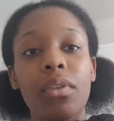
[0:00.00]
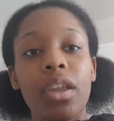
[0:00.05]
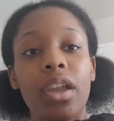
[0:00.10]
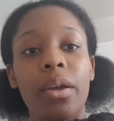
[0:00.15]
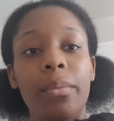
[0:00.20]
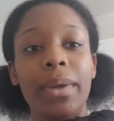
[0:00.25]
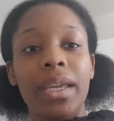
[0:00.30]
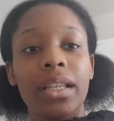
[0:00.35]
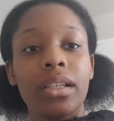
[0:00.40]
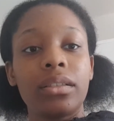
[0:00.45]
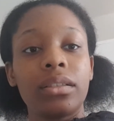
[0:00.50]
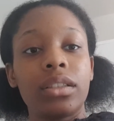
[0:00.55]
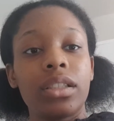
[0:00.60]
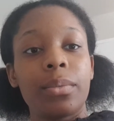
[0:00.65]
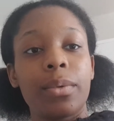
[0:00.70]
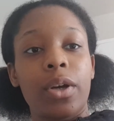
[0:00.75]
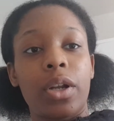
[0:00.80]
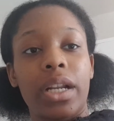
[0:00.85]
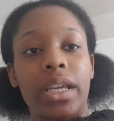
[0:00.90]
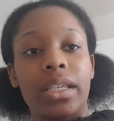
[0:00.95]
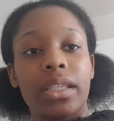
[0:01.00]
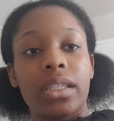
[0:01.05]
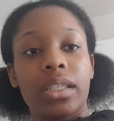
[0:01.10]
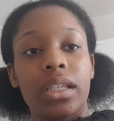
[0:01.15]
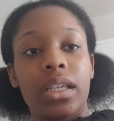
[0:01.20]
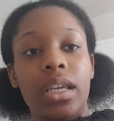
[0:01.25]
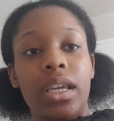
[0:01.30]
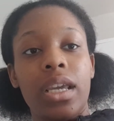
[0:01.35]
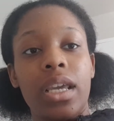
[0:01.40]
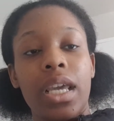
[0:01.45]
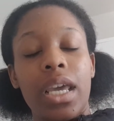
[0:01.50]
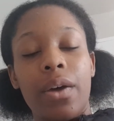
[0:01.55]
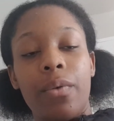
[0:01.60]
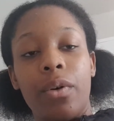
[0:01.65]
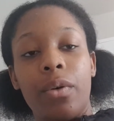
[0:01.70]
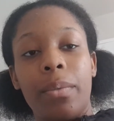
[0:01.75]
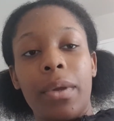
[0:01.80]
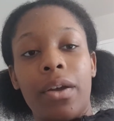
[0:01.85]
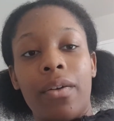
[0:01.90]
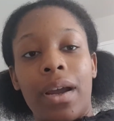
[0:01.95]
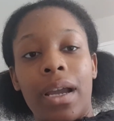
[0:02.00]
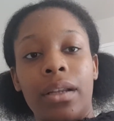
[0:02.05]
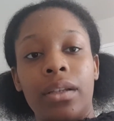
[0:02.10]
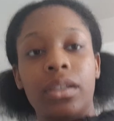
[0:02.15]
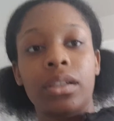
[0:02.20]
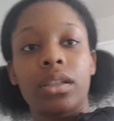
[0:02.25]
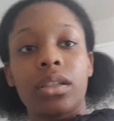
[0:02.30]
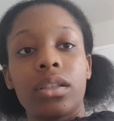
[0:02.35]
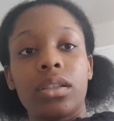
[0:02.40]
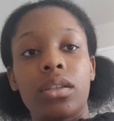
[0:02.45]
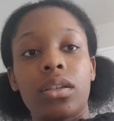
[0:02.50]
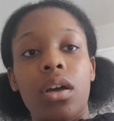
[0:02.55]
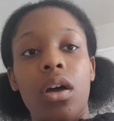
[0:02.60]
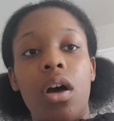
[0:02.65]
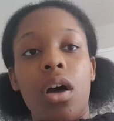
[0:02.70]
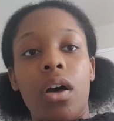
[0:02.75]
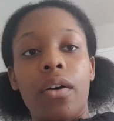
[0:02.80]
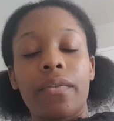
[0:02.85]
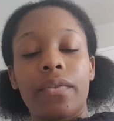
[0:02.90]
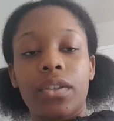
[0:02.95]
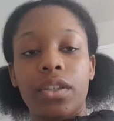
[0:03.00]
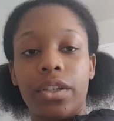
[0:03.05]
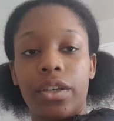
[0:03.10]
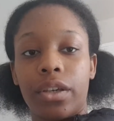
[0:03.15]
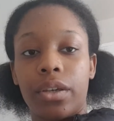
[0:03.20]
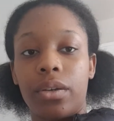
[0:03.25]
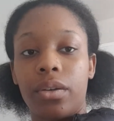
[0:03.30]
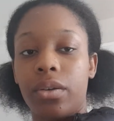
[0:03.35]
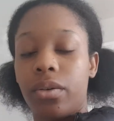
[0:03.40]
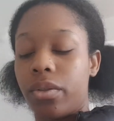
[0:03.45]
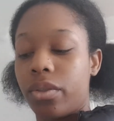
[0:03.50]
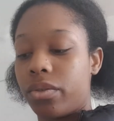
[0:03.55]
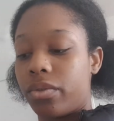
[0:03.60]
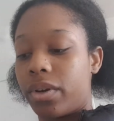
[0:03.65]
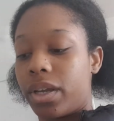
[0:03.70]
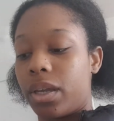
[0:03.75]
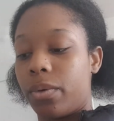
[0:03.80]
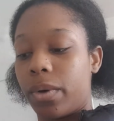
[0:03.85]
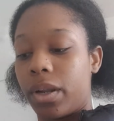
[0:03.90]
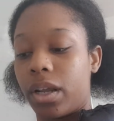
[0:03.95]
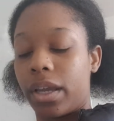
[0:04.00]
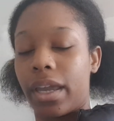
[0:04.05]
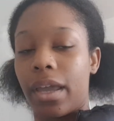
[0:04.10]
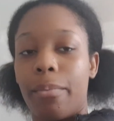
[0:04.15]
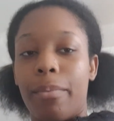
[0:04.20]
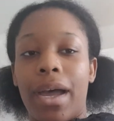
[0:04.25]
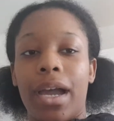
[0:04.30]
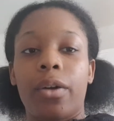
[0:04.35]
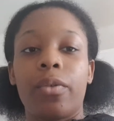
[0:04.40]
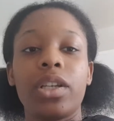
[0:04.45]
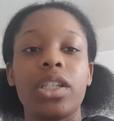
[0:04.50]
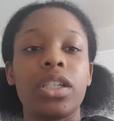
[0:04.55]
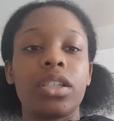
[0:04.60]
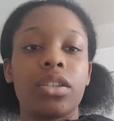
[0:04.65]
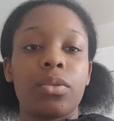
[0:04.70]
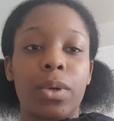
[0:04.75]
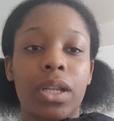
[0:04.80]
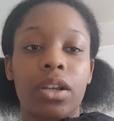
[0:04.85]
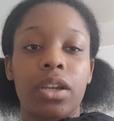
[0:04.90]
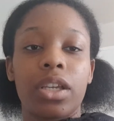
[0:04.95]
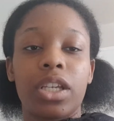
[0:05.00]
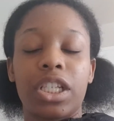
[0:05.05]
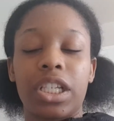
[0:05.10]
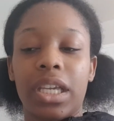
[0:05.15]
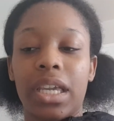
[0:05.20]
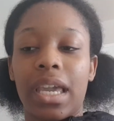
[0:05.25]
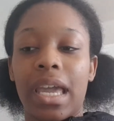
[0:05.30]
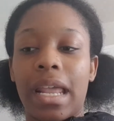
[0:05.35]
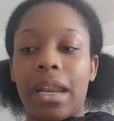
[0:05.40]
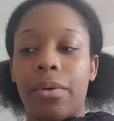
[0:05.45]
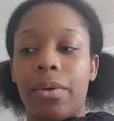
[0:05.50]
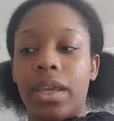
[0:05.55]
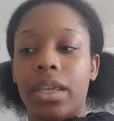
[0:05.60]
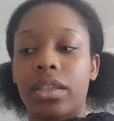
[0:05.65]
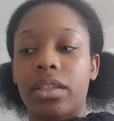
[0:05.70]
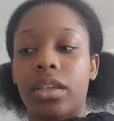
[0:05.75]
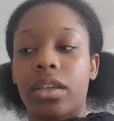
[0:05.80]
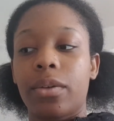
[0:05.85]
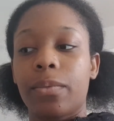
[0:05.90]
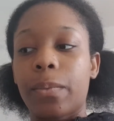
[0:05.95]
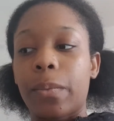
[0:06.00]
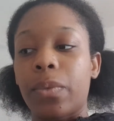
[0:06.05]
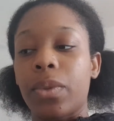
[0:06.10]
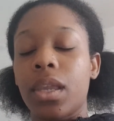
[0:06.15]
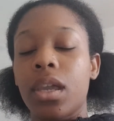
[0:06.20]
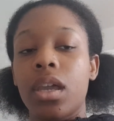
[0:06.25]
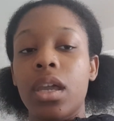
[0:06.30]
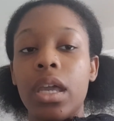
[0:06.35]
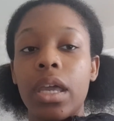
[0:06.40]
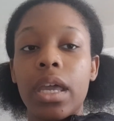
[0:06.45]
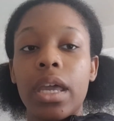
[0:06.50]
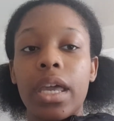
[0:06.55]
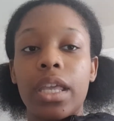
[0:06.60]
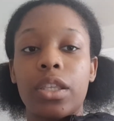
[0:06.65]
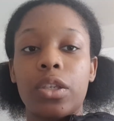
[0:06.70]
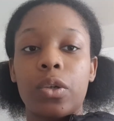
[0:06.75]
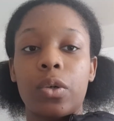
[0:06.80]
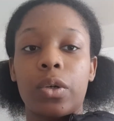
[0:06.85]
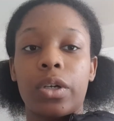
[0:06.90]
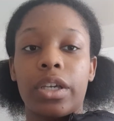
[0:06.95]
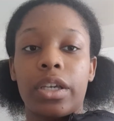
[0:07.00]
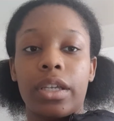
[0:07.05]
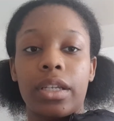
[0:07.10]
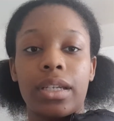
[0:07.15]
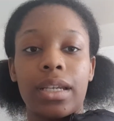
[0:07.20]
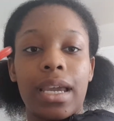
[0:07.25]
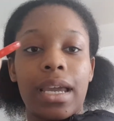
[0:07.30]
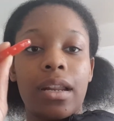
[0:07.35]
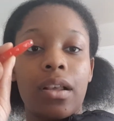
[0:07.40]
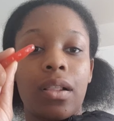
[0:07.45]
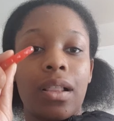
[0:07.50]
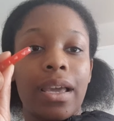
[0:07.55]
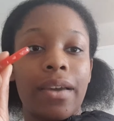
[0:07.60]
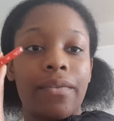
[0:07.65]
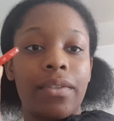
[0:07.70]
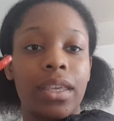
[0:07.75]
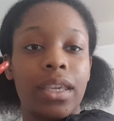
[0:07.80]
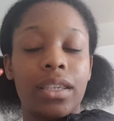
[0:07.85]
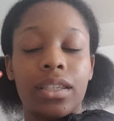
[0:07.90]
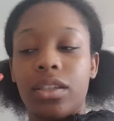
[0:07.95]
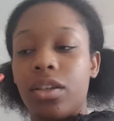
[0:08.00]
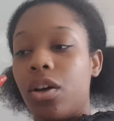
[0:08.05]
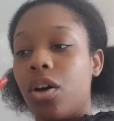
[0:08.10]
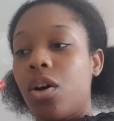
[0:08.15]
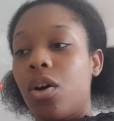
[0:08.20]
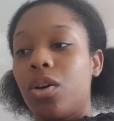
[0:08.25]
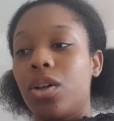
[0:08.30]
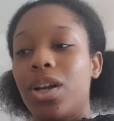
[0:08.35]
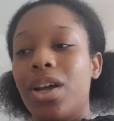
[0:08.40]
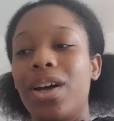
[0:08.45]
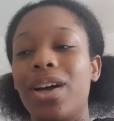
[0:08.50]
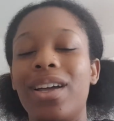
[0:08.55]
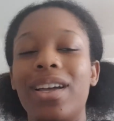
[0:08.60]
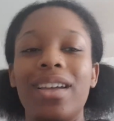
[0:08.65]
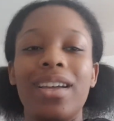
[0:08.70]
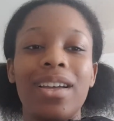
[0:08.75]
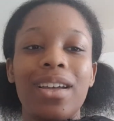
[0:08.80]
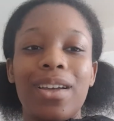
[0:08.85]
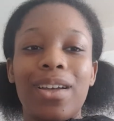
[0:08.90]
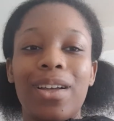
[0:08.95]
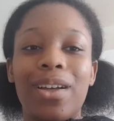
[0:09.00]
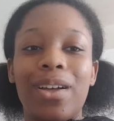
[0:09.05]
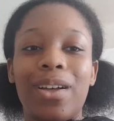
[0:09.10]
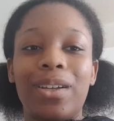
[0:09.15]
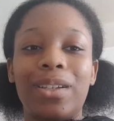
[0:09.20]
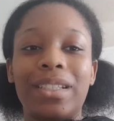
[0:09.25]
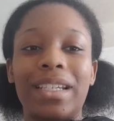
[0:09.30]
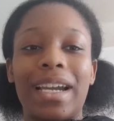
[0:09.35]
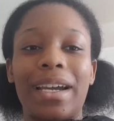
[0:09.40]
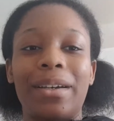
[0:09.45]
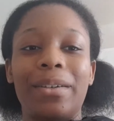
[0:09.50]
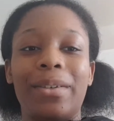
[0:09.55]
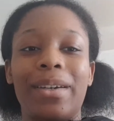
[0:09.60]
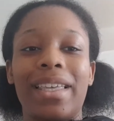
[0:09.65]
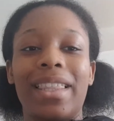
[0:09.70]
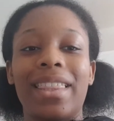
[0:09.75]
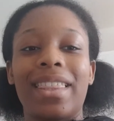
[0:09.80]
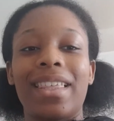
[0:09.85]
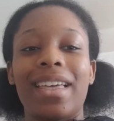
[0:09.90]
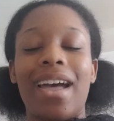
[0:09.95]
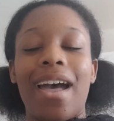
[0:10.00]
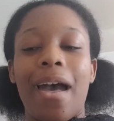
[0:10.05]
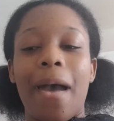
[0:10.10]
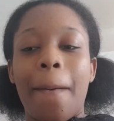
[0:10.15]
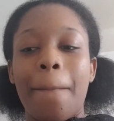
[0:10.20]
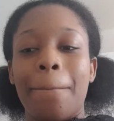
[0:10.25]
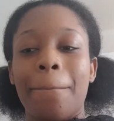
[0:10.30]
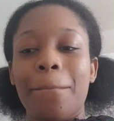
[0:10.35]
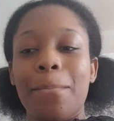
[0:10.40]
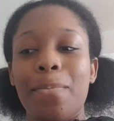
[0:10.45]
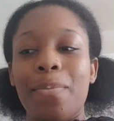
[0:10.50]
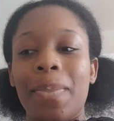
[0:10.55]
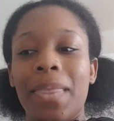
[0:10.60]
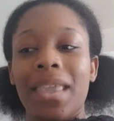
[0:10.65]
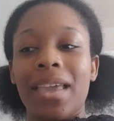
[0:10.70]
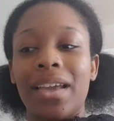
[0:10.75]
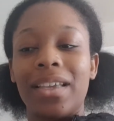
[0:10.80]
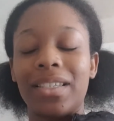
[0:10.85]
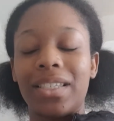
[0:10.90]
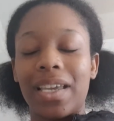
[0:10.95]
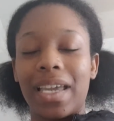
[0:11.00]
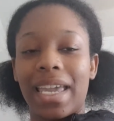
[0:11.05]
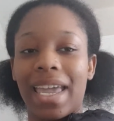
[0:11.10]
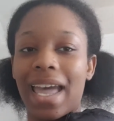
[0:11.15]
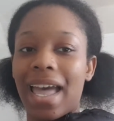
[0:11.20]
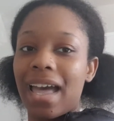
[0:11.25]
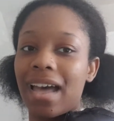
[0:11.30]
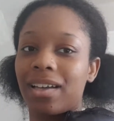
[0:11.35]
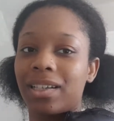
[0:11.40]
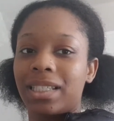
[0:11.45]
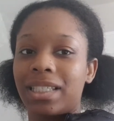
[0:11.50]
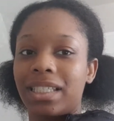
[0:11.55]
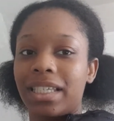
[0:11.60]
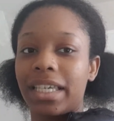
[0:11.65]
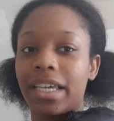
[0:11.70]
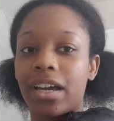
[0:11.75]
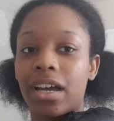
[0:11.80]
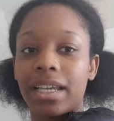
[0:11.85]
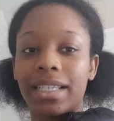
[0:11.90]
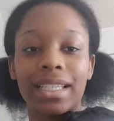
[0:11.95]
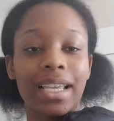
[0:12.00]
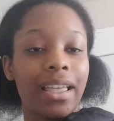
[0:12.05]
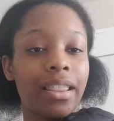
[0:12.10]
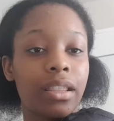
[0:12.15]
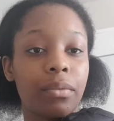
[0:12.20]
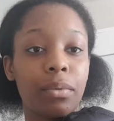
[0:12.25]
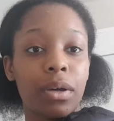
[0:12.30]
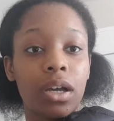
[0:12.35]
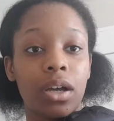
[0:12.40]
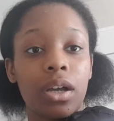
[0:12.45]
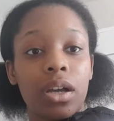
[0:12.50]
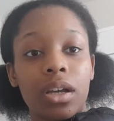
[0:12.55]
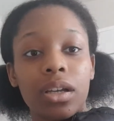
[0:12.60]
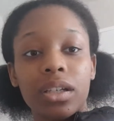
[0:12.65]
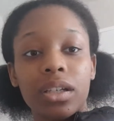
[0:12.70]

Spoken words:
I mean, to be honest, it will be around 2:30, 3 when I get back, which is when I usually eat anyway, so it's all good. And I'll have these to hold out with. So yeah, I'll see you guys at the park.